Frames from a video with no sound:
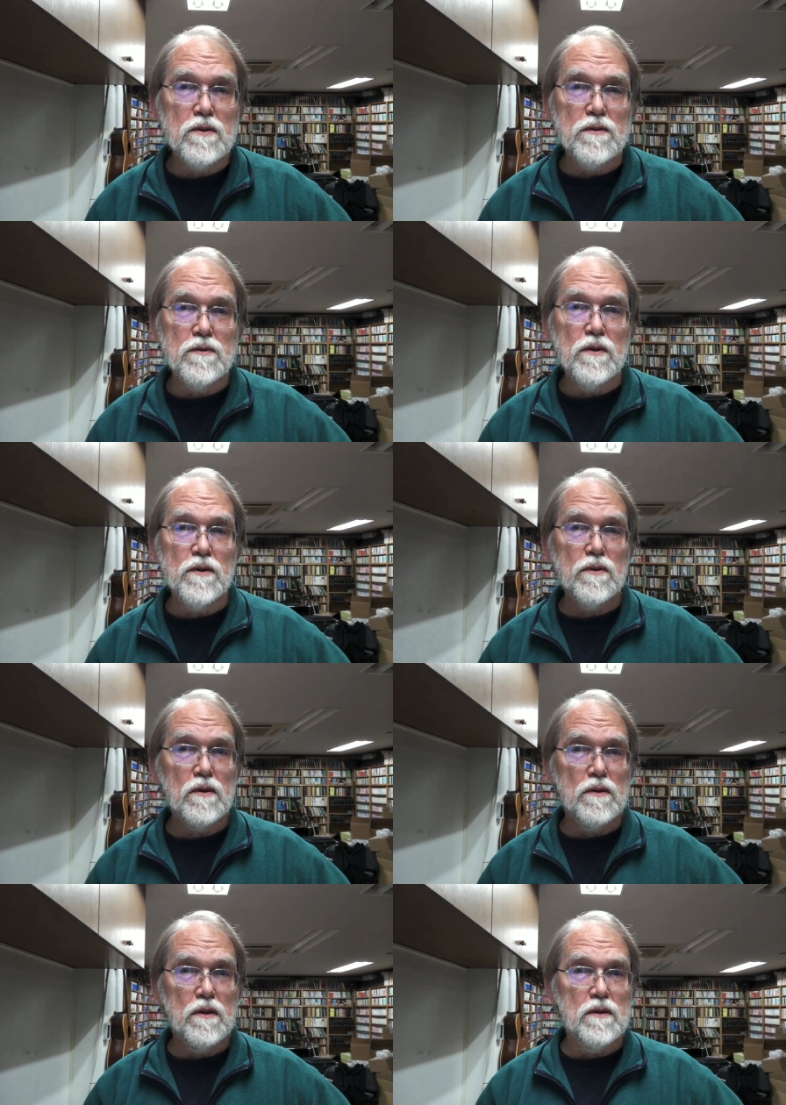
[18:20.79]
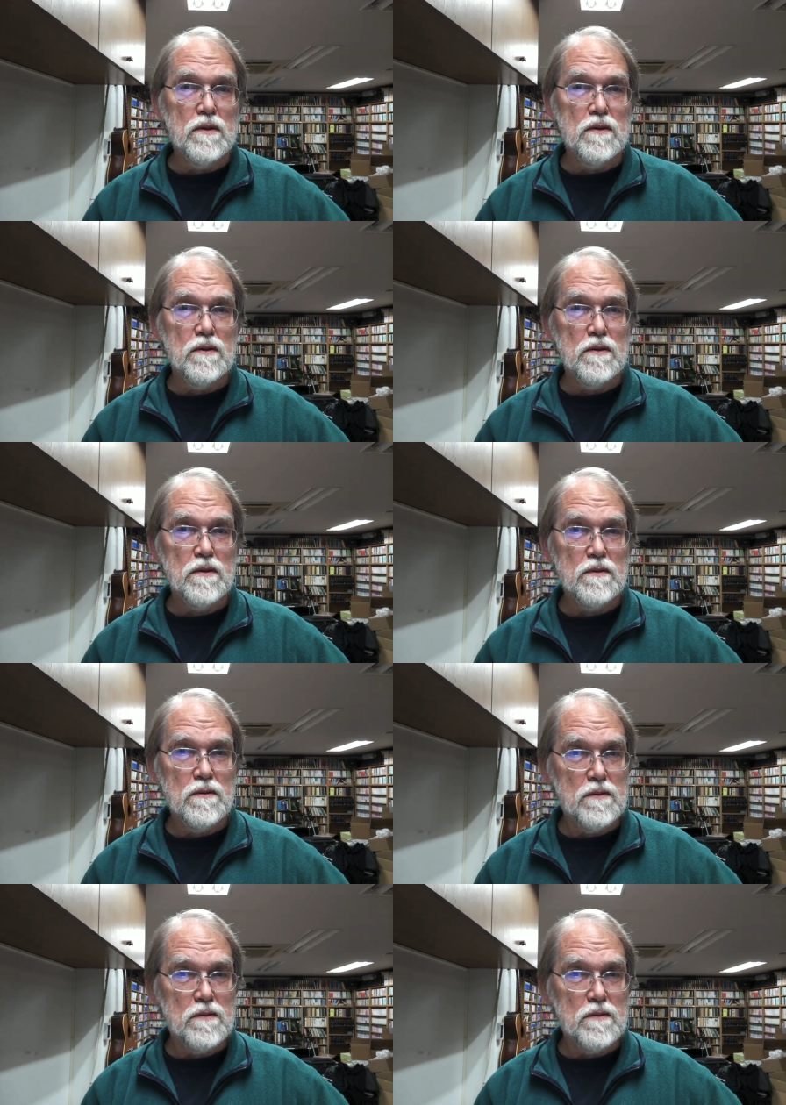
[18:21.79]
to this that